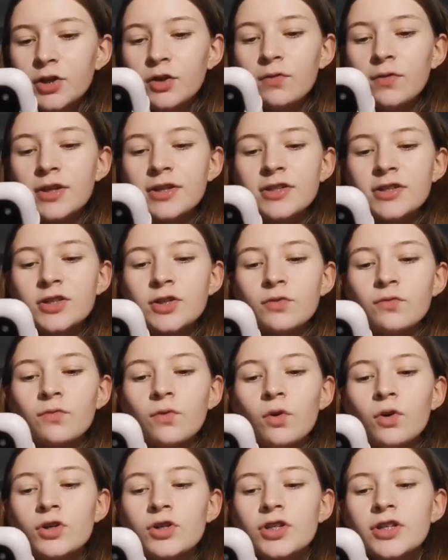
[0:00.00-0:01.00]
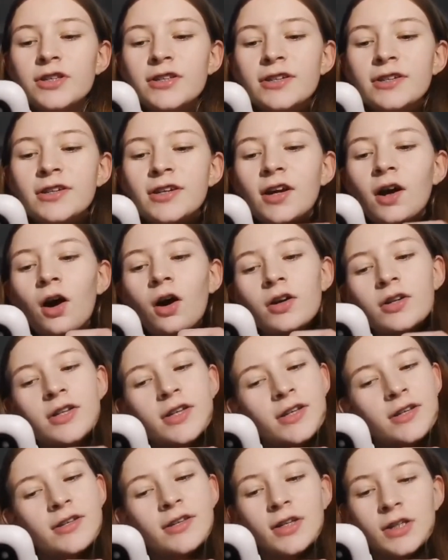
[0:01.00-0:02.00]
You've listened to 460
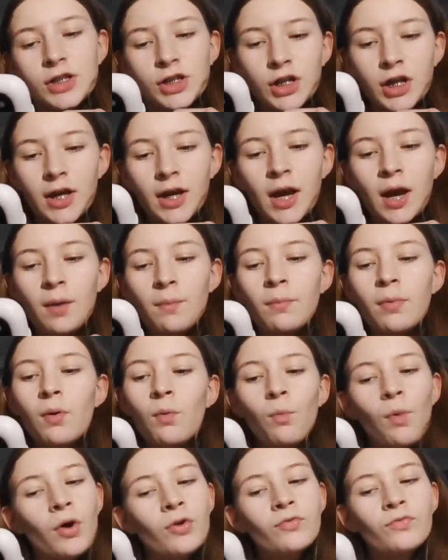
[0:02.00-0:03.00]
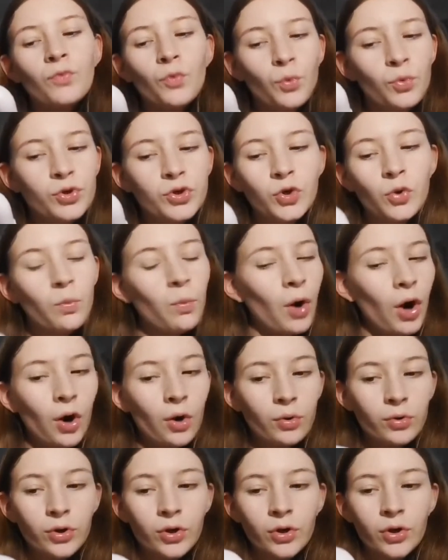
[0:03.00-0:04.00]
artists this year, but one ruled your
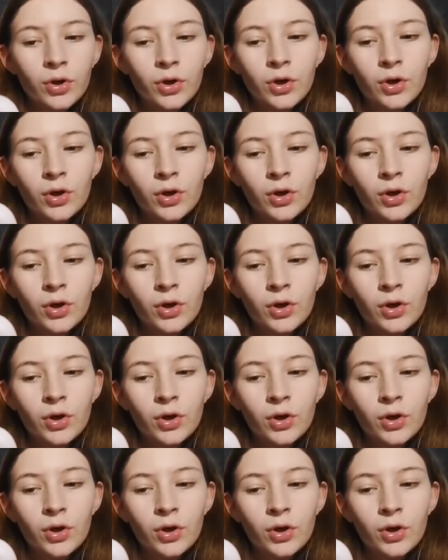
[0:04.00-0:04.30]
world.